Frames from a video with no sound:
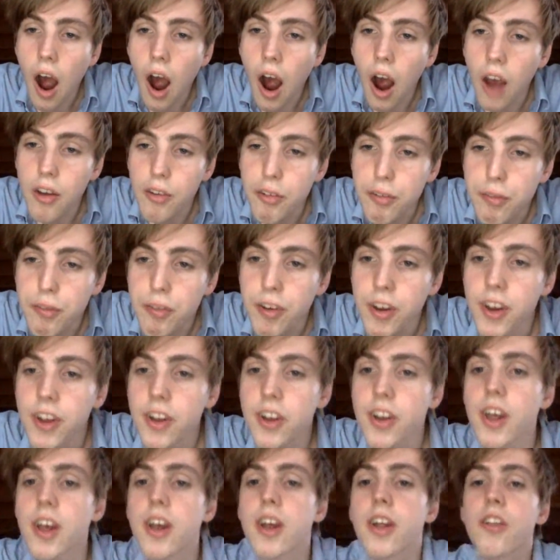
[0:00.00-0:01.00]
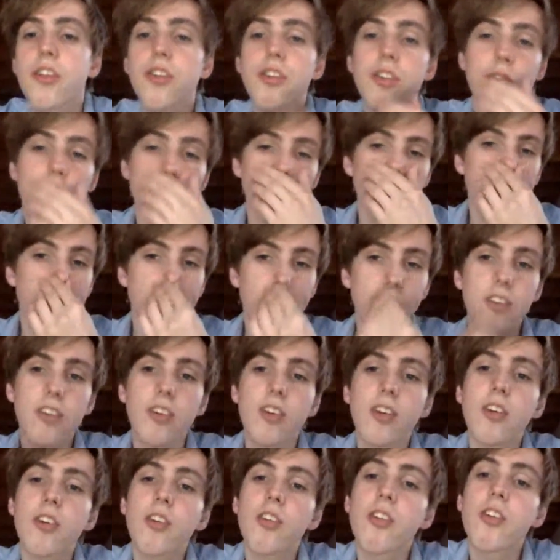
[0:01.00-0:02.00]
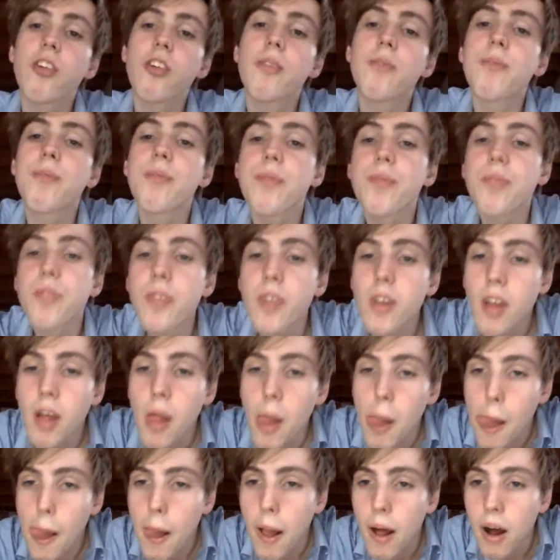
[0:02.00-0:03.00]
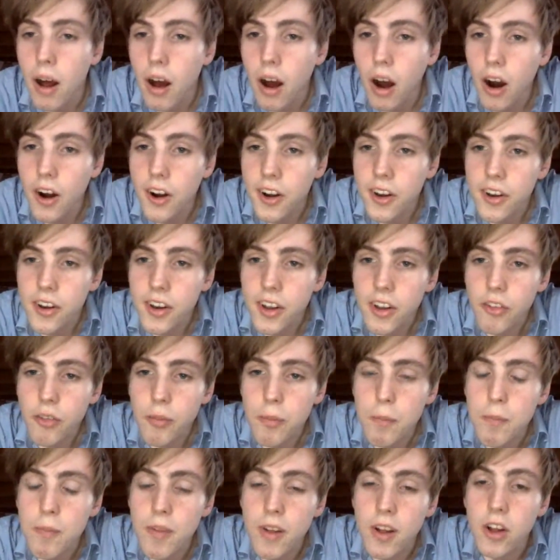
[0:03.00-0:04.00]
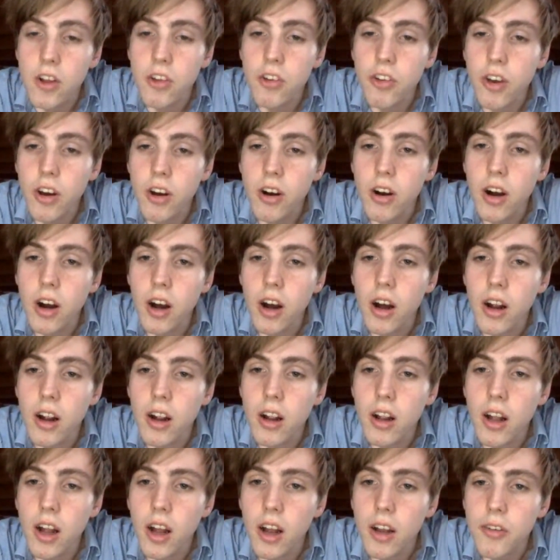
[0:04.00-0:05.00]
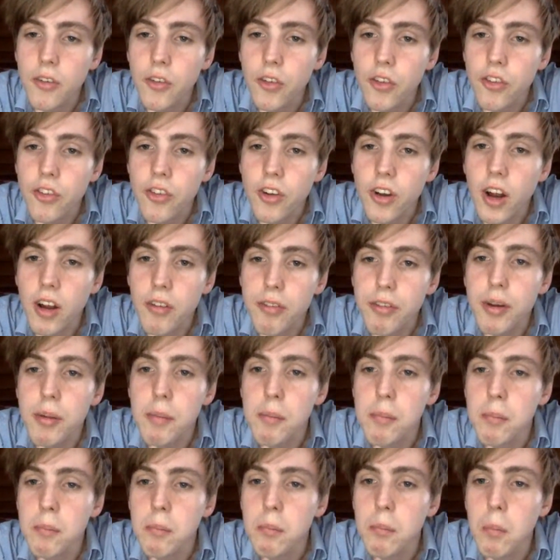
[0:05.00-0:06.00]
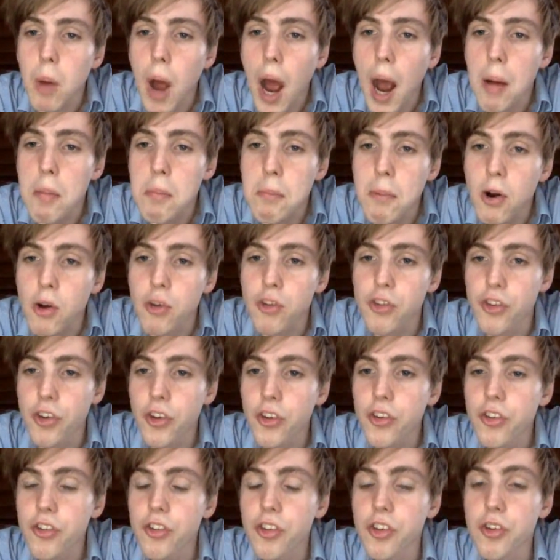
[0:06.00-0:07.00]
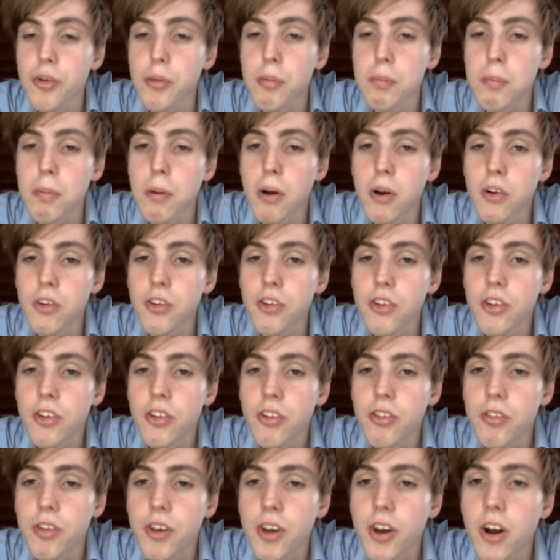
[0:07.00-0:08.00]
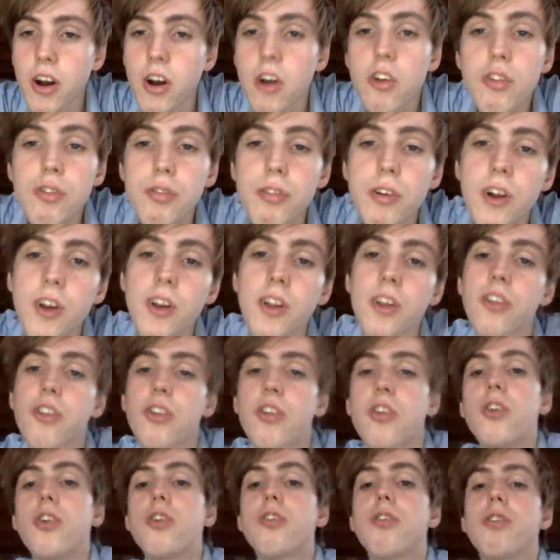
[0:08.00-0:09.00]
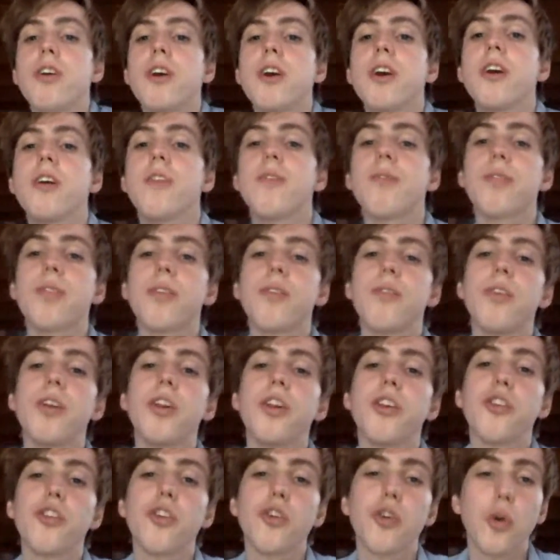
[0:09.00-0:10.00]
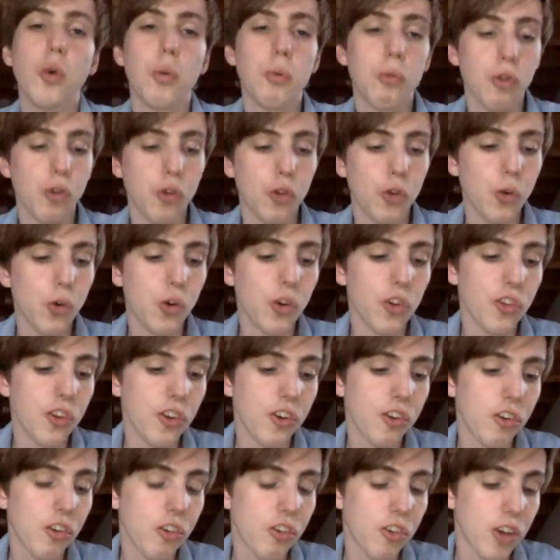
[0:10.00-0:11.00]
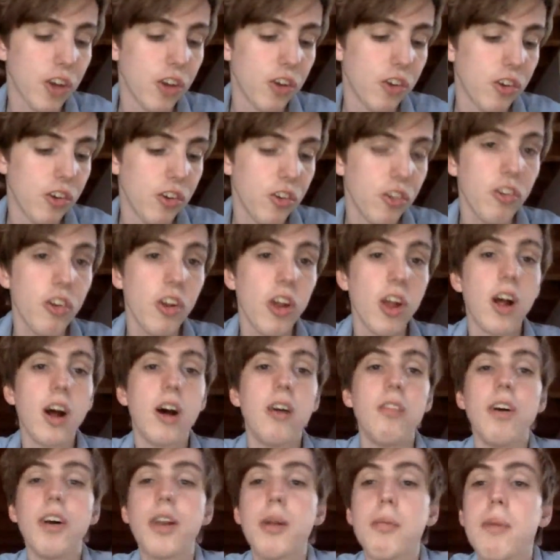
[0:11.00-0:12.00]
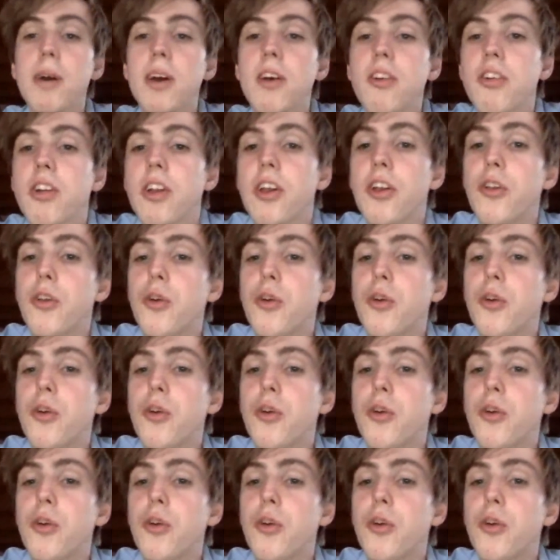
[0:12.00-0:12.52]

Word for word: I think the answer to that is hard than that. So I'm gonna start. I think how most judges it approaches, regardless of whether that's a good thing, when it comes to two contextualizations, what they basically